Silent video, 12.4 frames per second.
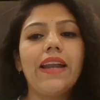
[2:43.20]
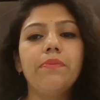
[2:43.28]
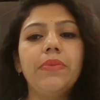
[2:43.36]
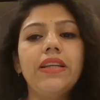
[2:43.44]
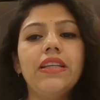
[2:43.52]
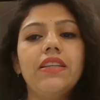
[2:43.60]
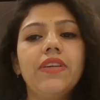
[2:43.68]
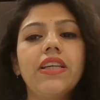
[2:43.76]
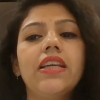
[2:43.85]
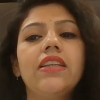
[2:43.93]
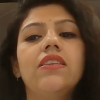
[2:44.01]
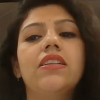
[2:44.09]
and be
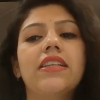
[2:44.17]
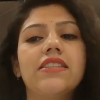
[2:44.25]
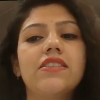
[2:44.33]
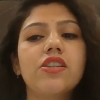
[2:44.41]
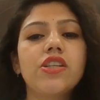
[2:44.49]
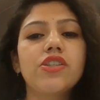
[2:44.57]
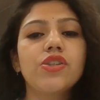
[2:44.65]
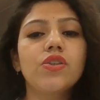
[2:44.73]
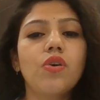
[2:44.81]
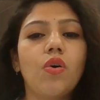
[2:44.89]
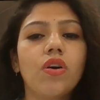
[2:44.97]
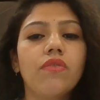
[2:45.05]
living in the
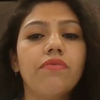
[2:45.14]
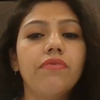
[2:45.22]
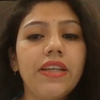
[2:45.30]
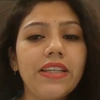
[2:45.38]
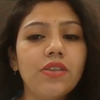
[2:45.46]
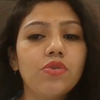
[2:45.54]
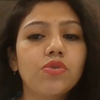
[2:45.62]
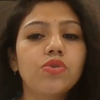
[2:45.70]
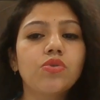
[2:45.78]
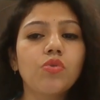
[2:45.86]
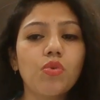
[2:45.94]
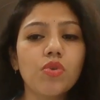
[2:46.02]
destination or willing to
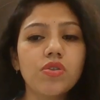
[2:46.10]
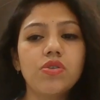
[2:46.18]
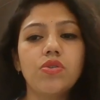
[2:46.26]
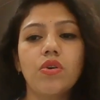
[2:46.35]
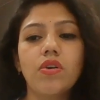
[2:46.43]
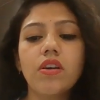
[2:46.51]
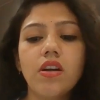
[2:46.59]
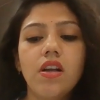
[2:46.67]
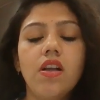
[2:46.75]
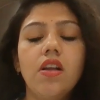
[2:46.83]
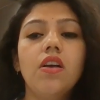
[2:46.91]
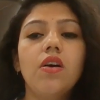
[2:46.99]
source your
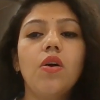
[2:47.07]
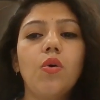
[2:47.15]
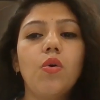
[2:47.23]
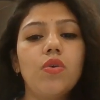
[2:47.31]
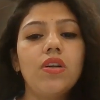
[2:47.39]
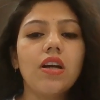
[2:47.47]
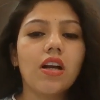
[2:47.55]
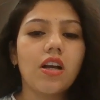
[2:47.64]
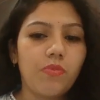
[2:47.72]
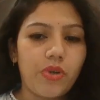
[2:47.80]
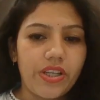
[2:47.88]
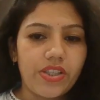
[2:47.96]
own
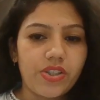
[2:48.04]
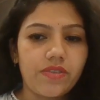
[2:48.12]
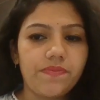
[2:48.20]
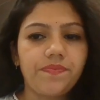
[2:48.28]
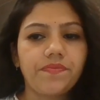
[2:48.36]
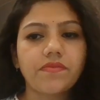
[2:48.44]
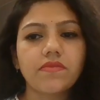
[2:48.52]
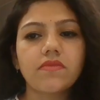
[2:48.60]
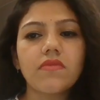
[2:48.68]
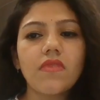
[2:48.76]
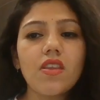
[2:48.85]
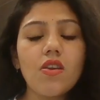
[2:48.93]
accommodation.
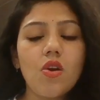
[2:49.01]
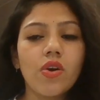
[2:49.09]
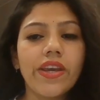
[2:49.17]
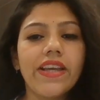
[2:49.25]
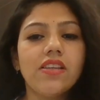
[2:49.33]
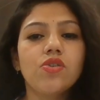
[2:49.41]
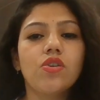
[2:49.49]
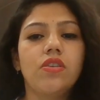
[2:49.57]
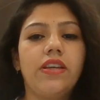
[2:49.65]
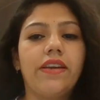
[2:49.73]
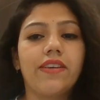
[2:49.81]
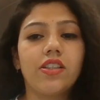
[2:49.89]
Okay, so
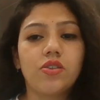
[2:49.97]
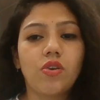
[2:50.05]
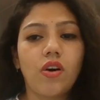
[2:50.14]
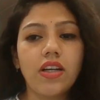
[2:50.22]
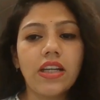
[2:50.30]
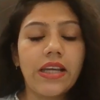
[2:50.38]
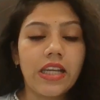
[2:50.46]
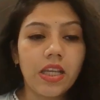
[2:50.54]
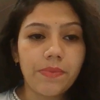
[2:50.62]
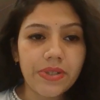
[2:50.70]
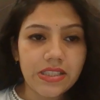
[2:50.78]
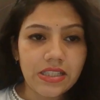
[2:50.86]
their resort
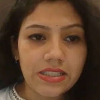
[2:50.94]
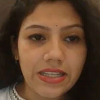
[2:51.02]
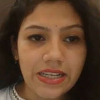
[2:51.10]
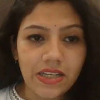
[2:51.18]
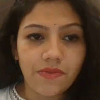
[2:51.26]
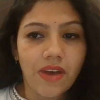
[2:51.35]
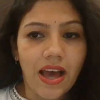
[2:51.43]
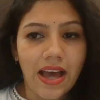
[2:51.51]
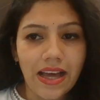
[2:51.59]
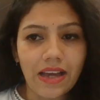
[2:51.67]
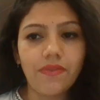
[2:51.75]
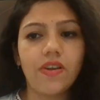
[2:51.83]
representative
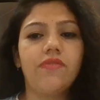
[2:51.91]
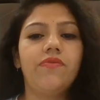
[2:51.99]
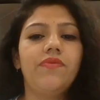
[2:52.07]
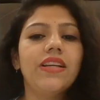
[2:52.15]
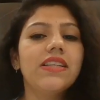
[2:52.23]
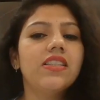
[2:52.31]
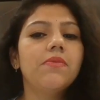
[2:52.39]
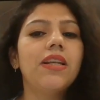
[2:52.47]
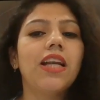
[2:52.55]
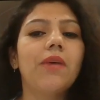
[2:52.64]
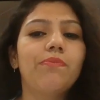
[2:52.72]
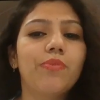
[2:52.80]
have a
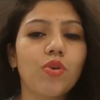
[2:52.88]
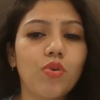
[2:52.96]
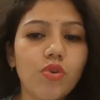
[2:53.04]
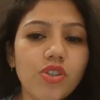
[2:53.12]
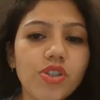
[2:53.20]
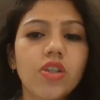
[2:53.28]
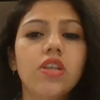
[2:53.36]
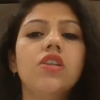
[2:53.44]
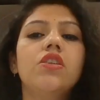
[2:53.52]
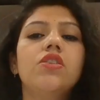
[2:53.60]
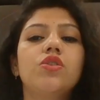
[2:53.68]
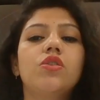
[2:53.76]
flexible approach
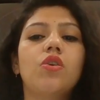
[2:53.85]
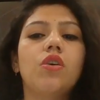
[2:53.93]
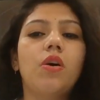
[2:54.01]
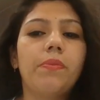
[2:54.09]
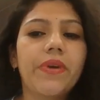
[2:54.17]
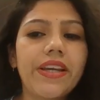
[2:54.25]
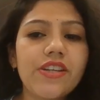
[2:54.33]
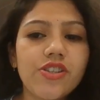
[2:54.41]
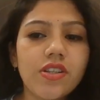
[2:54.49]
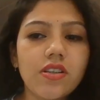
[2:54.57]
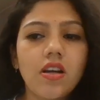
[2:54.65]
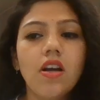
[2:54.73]
to the
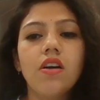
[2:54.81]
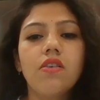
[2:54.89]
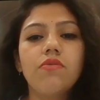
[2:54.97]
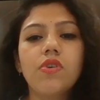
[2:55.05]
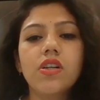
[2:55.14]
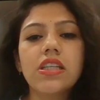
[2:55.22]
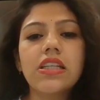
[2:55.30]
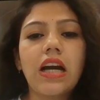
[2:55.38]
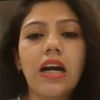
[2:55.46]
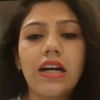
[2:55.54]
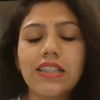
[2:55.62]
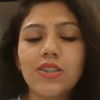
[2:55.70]
operation.
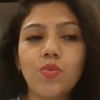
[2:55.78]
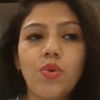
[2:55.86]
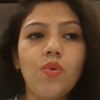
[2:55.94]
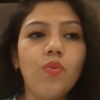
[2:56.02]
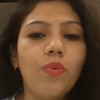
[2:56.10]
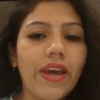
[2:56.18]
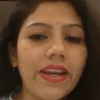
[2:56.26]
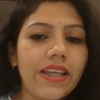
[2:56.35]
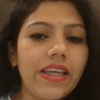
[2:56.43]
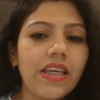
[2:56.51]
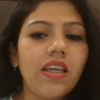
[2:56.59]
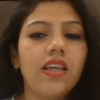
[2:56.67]
Working hours will
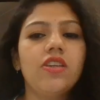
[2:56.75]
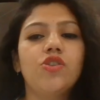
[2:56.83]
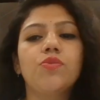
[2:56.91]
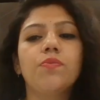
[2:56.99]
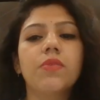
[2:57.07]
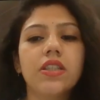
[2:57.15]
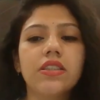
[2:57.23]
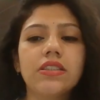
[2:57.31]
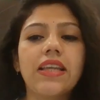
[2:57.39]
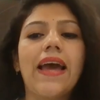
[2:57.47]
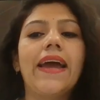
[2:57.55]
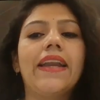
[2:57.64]
vary each
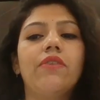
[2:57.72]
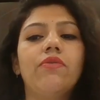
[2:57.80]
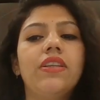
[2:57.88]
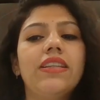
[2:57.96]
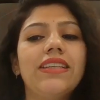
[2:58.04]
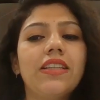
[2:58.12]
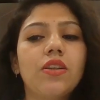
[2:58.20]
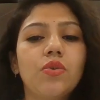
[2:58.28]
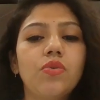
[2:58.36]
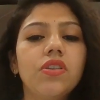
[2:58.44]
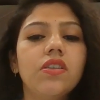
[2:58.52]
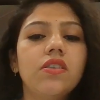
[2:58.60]
month and will
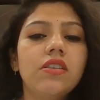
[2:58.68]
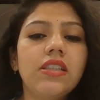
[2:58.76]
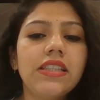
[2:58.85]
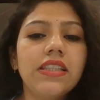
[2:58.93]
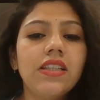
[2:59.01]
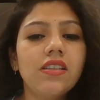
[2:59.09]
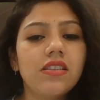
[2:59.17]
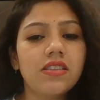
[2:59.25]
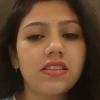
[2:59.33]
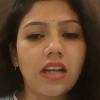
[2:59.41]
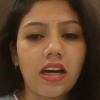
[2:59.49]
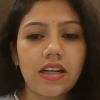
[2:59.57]
include early
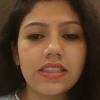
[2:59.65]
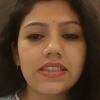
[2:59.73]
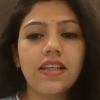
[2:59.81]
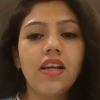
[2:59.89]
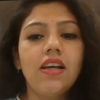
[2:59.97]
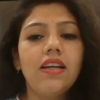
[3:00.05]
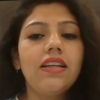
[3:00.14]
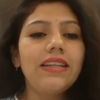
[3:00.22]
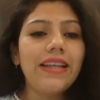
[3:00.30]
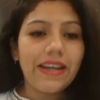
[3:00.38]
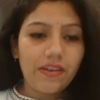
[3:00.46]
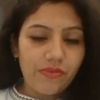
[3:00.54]
starts,
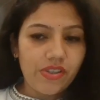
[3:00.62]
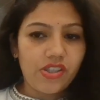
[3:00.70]
late